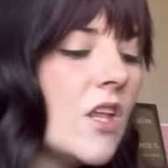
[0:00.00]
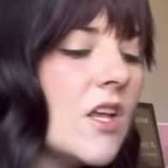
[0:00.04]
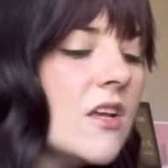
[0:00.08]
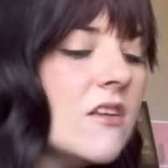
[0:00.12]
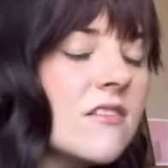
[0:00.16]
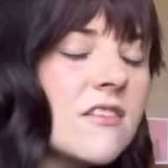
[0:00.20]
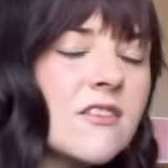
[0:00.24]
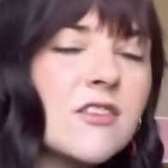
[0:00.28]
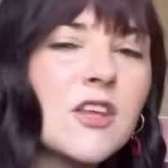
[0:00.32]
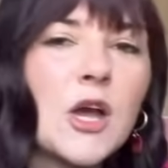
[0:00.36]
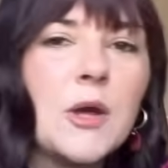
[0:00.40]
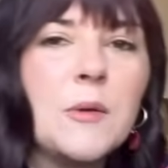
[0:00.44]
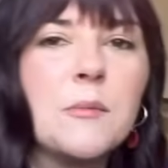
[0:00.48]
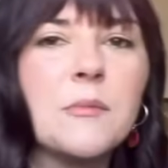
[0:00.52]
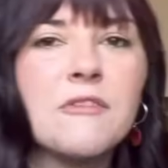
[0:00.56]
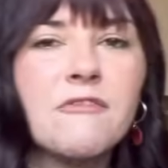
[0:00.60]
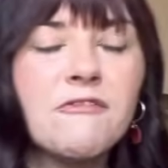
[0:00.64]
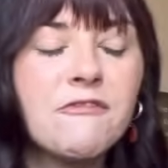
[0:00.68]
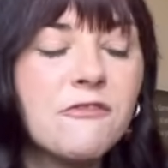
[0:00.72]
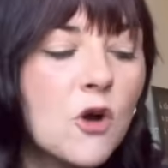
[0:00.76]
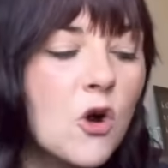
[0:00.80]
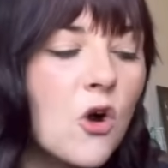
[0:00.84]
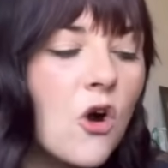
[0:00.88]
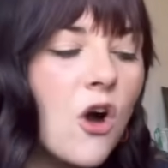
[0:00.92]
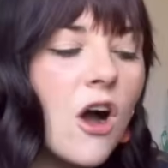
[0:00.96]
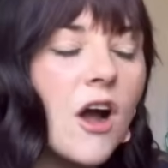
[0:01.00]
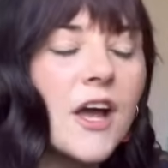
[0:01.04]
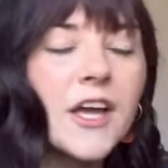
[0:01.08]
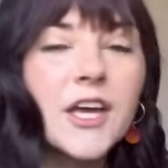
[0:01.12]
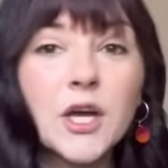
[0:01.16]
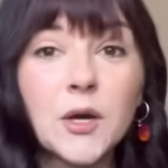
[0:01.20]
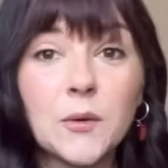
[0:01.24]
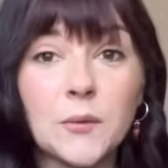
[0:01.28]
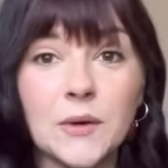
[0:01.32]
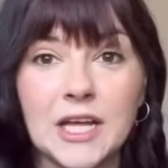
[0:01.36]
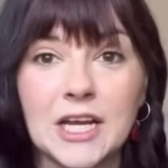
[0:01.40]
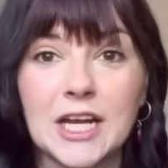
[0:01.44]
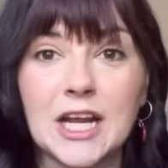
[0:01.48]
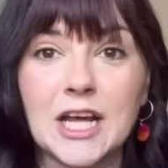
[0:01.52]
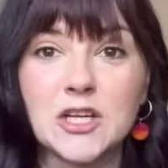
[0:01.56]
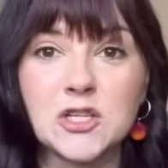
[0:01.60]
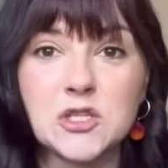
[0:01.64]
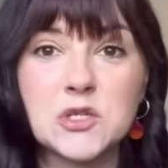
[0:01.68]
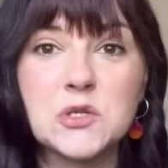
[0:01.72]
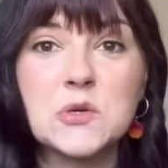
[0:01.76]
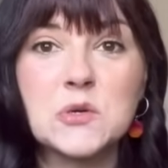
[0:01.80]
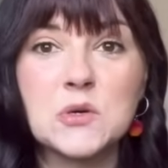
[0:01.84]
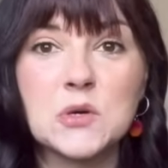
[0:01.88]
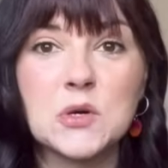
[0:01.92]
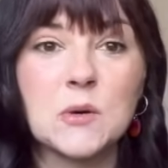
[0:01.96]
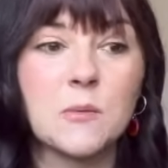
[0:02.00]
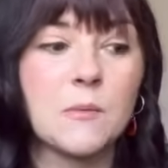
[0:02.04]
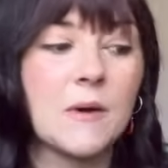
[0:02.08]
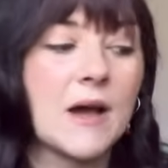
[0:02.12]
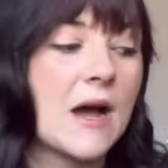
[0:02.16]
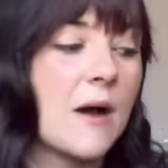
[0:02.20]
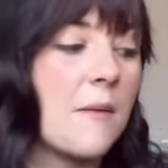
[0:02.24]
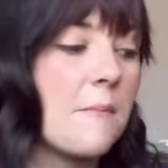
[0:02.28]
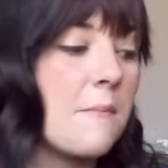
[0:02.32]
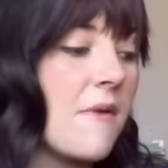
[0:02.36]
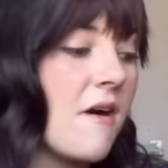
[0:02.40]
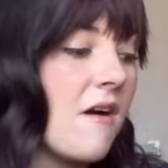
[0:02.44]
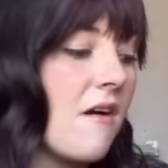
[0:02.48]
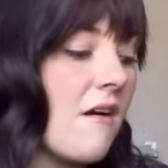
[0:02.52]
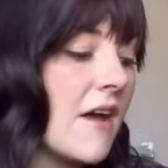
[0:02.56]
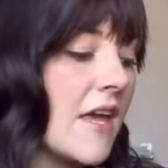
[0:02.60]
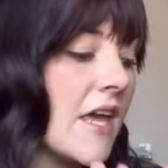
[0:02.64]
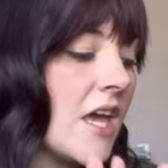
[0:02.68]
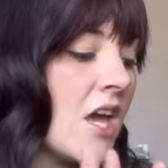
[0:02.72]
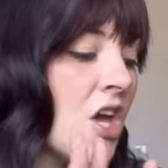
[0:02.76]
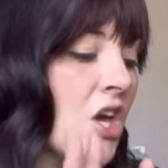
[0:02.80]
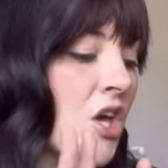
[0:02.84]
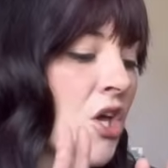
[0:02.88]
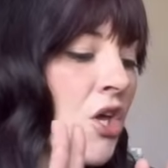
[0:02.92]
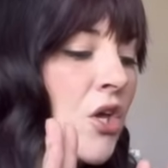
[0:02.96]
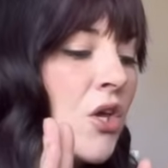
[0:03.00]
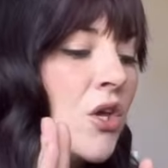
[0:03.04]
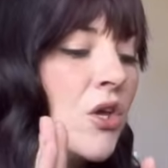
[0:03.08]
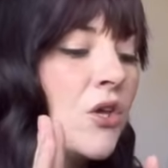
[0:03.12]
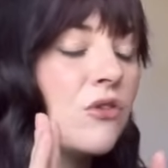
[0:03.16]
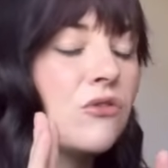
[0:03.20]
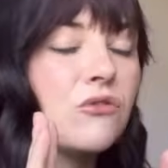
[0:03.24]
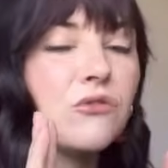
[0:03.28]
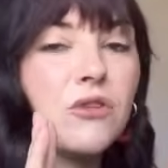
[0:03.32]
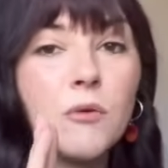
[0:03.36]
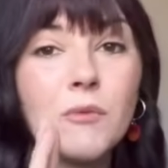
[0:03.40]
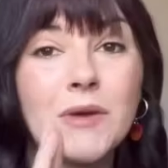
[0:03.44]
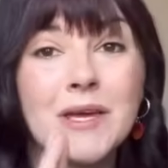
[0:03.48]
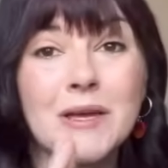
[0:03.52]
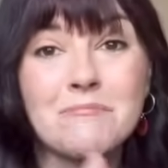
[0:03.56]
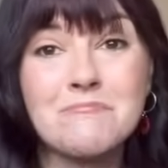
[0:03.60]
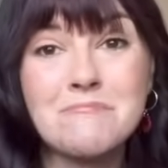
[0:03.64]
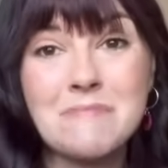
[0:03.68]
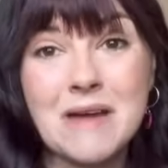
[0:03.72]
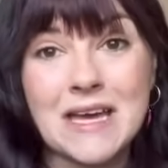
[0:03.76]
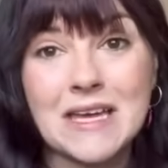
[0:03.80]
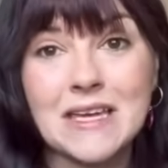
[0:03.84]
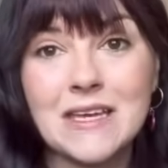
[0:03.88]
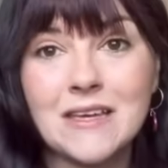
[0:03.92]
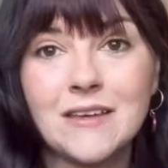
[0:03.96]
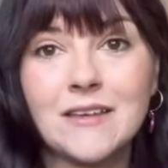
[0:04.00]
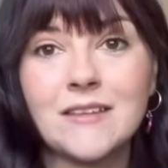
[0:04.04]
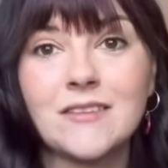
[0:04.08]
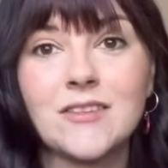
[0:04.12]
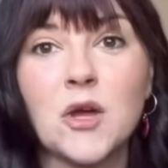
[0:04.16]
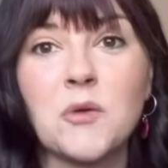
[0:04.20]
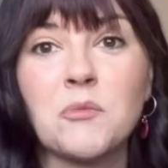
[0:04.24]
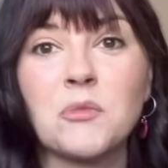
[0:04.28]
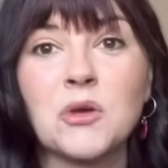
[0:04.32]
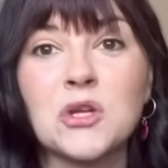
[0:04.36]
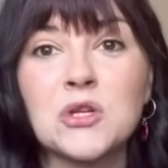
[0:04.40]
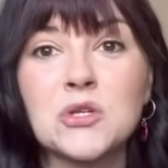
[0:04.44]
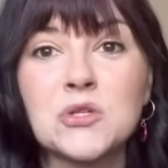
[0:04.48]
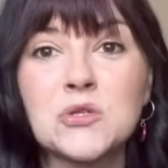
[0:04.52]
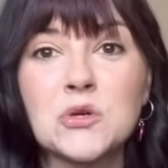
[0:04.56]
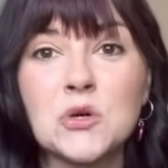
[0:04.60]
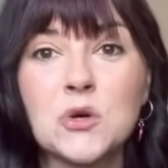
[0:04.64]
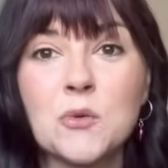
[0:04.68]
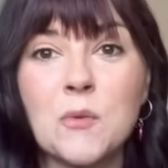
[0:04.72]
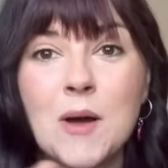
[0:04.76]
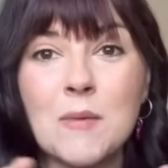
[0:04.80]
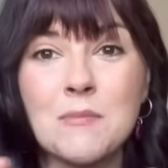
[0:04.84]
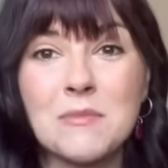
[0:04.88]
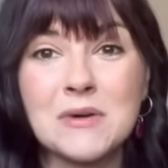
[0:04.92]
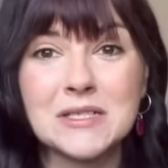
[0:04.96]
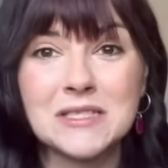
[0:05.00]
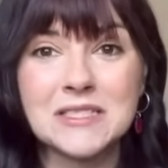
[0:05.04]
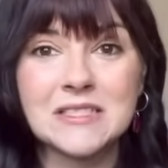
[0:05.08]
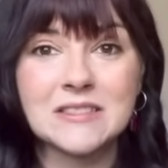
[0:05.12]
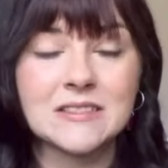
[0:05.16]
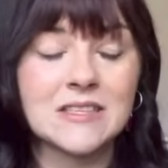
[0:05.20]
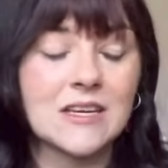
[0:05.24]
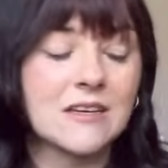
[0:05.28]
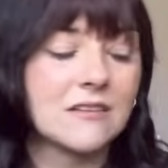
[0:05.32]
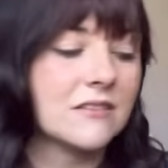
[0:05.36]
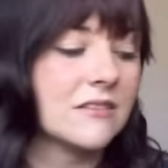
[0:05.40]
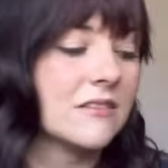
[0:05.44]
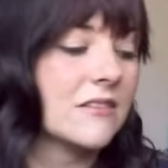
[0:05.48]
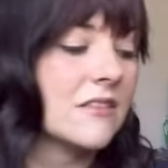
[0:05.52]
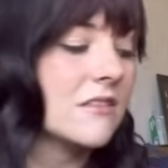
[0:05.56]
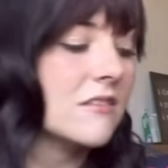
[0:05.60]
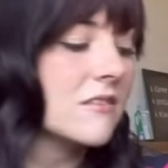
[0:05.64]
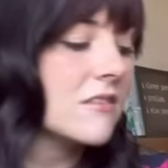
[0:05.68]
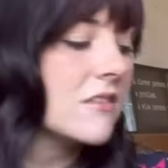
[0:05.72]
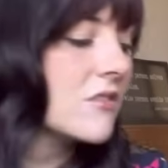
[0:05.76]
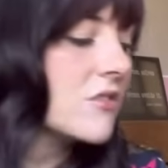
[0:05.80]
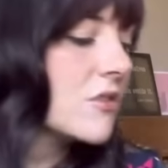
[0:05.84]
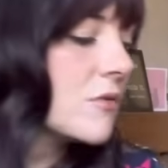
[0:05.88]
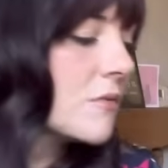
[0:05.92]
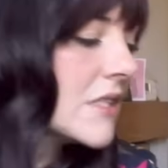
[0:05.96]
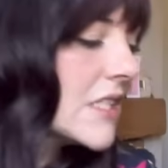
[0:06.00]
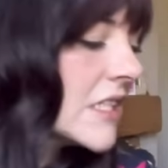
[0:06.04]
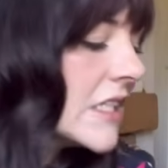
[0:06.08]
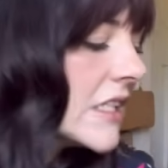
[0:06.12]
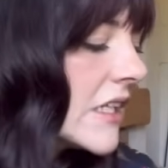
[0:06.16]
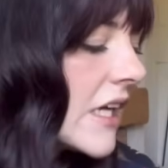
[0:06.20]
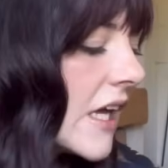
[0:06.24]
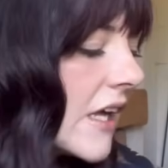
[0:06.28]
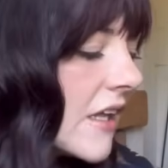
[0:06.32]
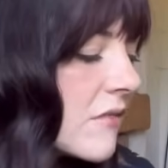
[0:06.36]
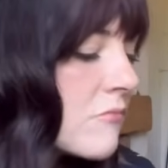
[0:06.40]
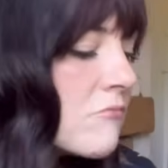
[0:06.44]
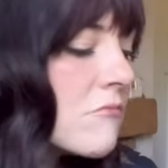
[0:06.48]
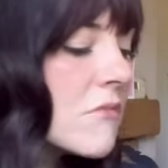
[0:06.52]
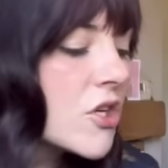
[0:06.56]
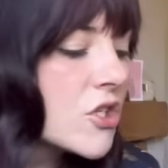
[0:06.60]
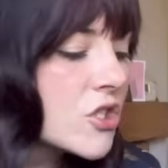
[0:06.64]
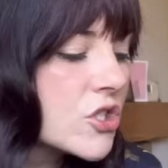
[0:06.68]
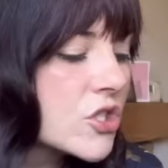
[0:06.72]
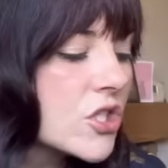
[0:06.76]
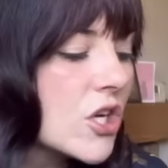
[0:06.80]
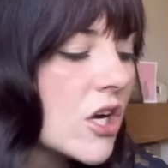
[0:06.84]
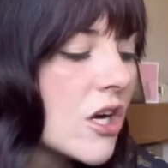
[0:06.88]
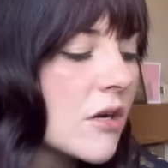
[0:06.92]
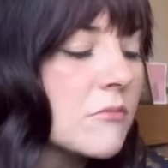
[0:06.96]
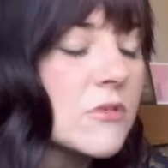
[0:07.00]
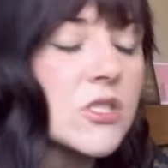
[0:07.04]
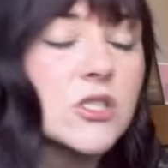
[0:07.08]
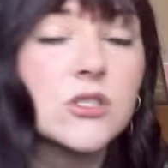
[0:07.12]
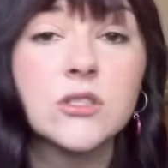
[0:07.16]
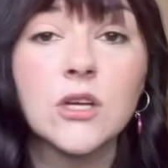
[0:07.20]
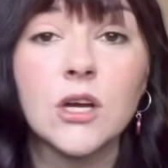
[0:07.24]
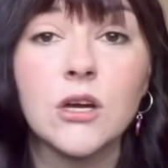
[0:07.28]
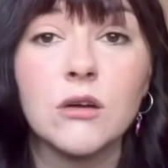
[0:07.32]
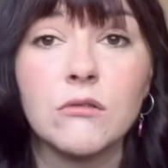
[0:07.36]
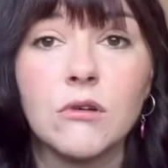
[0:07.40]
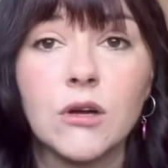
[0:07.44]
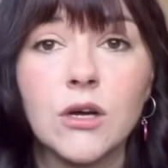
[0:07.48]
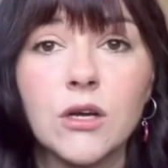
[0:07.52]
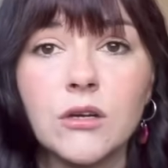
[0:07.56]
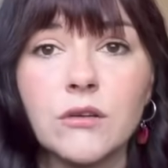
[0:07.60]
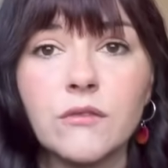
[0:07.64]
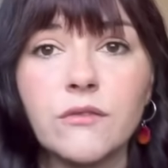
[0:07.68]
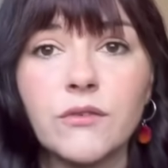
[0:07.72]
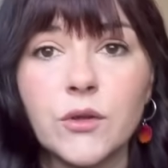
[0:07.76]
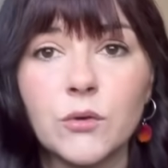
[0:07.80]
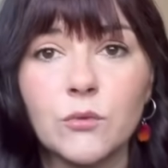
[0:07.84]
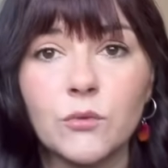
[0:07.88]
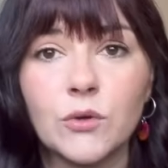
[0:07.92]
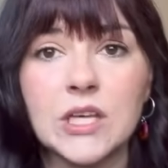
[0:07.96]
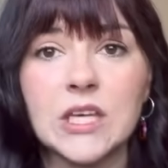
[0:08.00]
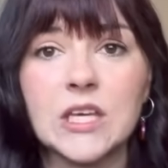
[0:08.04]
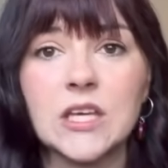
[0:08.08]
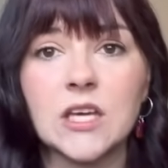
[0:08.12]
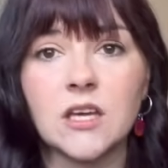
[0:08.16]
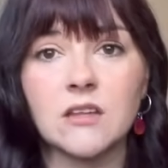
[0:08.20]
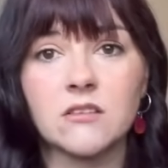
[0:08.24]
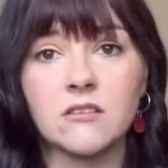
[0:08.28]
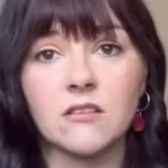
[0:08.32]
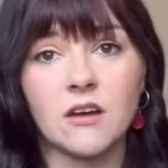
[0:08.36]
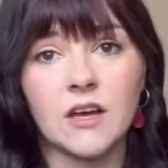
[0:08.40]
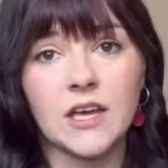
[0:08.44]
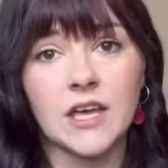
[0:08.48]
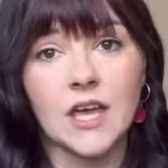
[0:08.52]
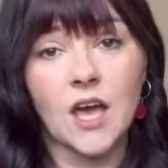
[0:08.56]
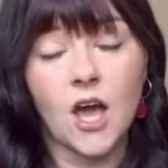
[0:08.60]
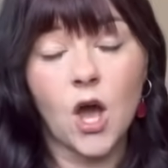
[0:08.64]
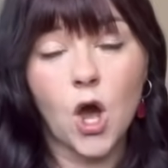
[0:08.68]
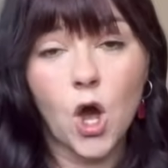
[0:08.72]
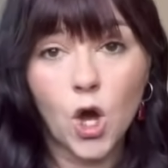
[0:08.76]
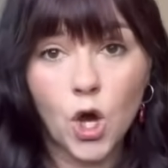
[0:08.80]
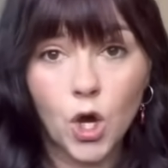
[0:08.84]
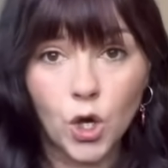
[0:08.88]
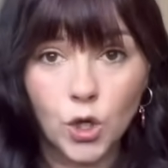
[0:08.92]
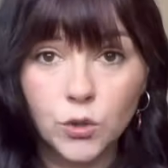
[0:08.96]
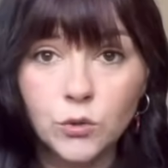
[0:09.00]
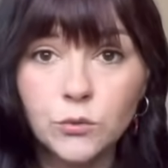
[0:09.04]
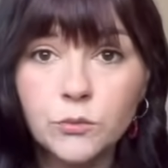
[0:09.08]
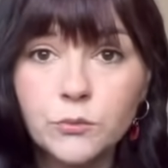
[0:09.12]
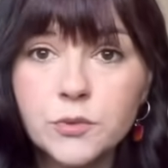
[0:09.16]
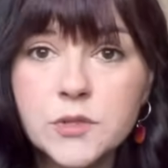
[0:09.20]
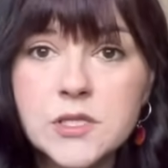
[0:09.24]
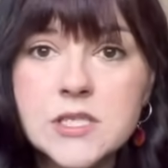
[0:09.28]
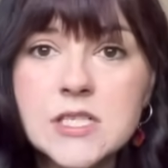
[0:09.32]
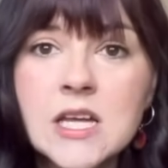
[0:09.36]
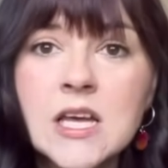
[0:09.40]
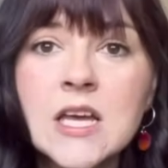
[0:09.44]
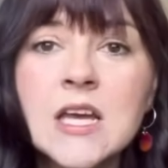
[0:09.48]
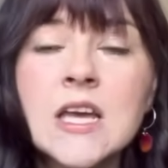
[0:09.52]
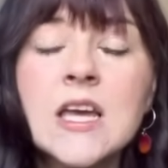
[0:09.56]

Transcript: And so before I go in and talk about my sewing makes, I'm going to talk about my disasters. So I didn't get as much time to sew over the week as I hoped.